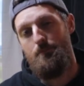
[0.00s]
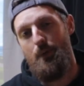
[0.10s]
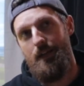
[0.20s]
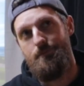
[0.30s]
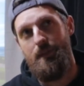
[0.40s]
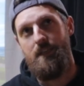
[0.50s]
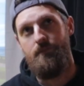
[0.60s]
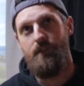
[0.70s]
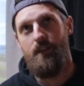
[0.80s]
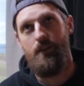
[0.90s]
but
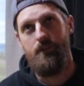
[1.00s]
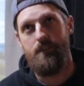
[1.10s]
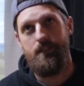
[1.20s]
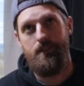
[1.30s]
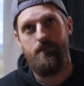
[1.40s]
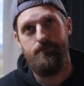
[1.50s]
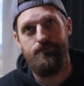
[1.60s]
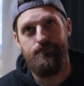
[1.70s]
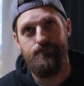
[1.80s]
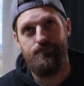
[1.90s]
making videos,
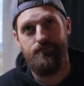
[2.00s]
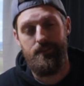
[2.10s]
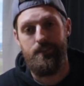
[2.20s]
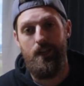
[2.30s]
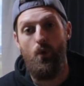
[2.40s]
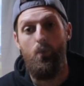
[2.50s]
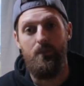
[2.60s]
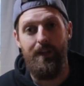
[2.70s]
there's not a whole